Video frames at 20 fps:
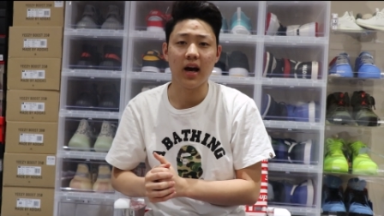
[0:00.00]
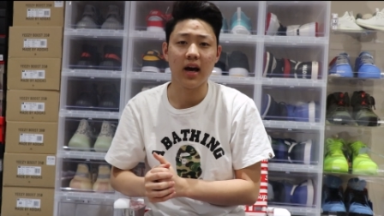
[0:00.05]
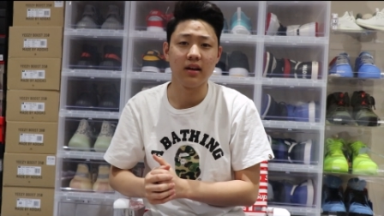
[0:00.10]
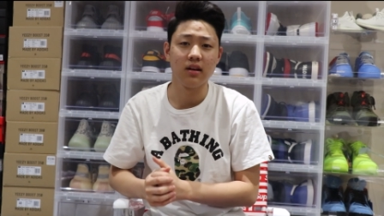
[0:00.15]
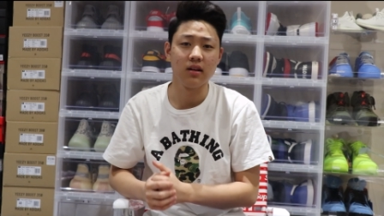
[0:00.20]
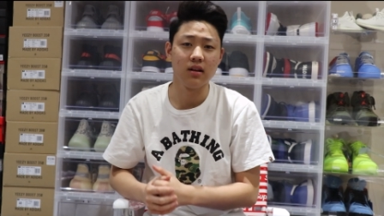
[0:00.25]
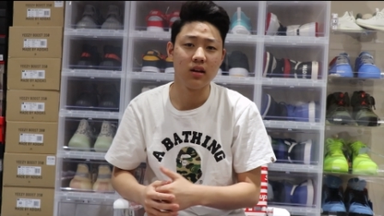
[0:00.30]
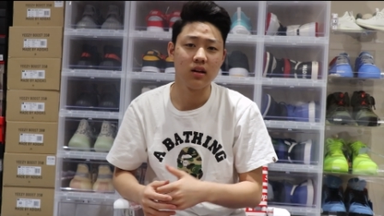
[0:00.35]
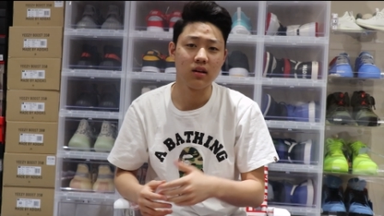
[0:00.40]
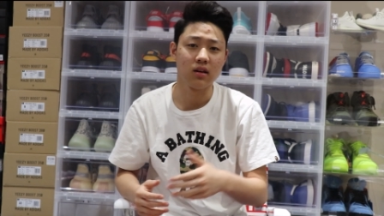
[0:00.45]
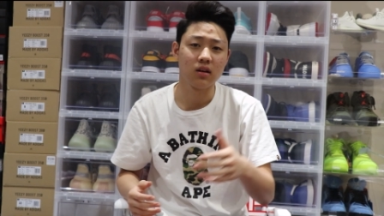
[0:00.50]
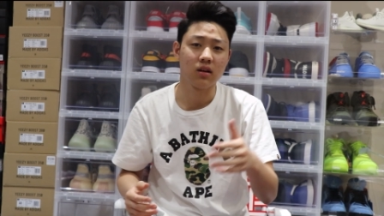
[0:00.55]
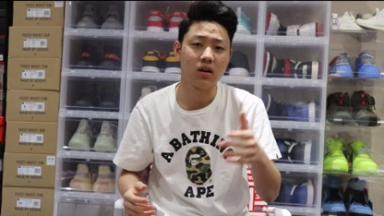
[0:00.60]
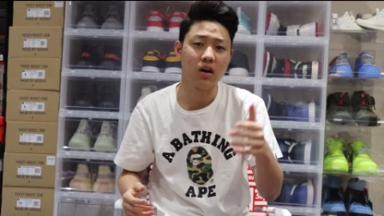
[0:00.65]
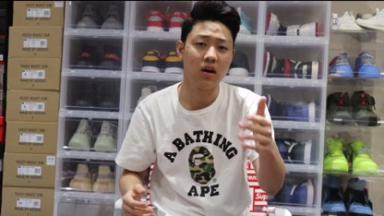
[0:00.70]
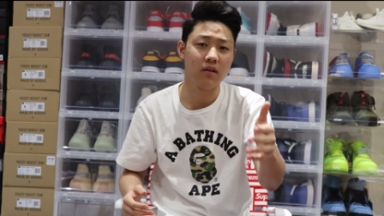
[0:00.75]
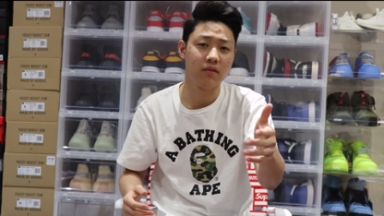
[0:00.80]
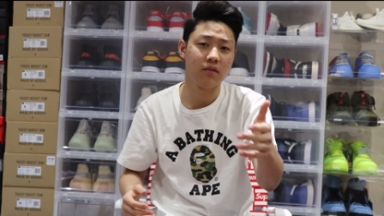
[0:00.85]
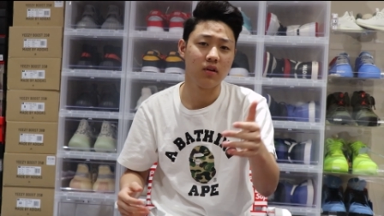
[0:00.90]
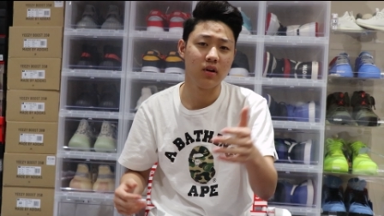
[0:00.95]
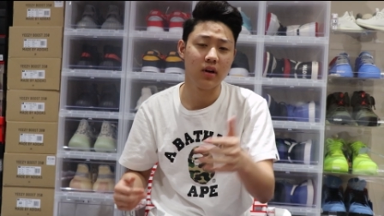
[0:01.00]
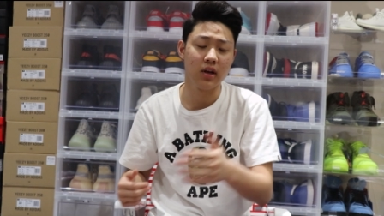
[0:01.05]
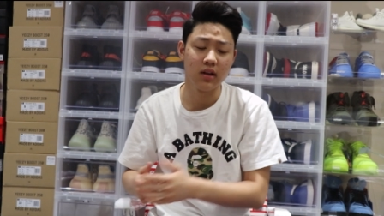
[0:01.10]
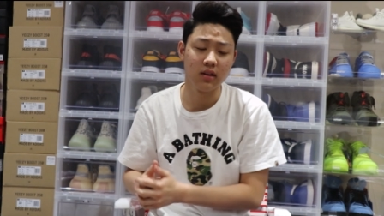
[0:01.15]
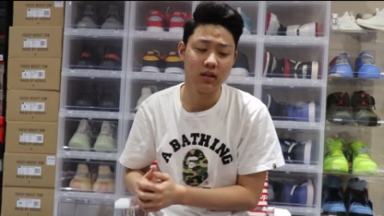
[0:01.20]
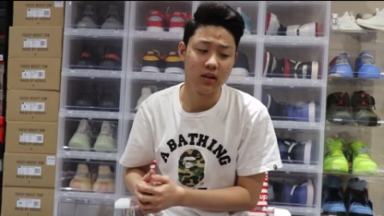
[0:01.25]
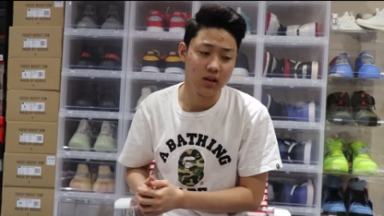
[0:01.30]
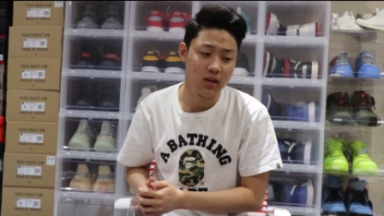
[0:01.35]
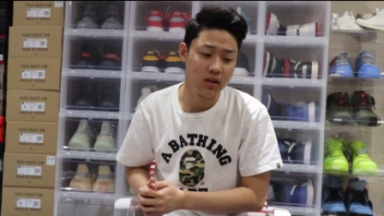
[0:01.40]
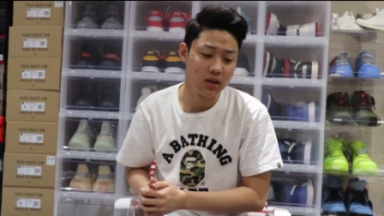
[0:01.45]
I didn't cover
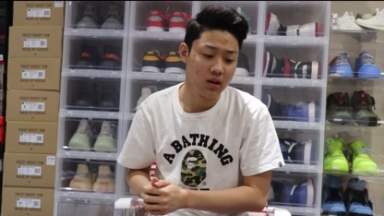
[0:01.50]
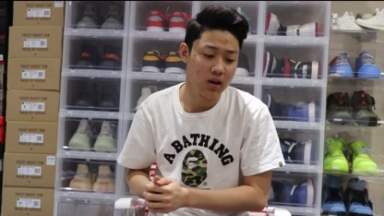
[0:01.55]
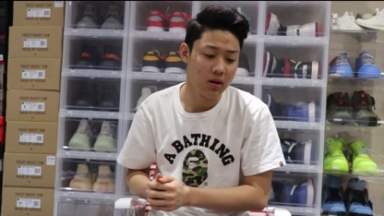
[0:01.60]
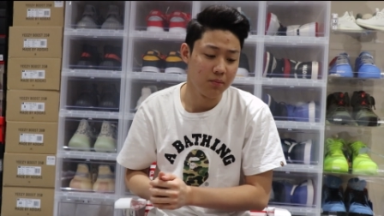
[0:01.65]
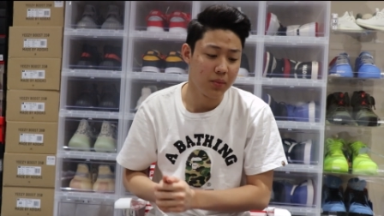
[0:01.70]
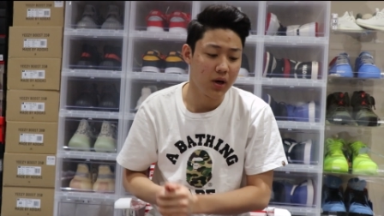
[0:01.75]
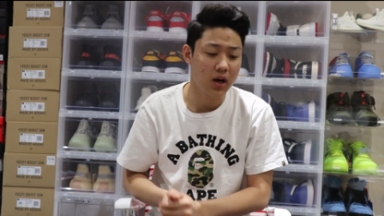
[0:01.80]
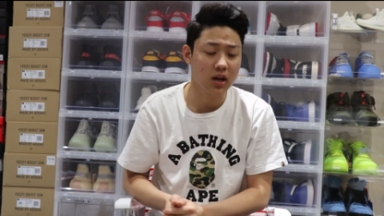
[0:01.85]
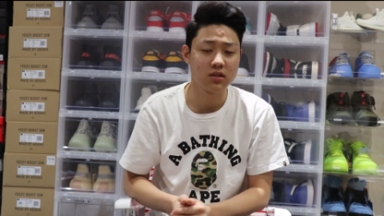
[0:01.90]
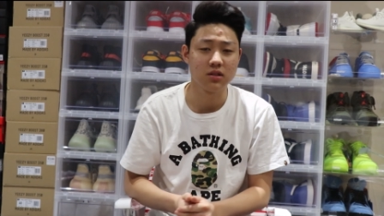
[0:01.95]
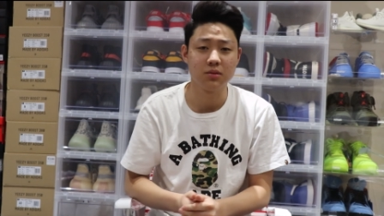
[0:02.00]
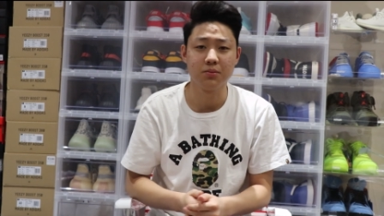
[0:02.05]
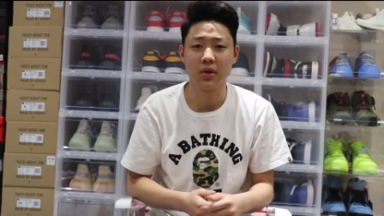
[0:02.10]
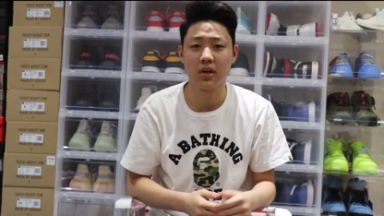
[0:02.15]
in the unboxing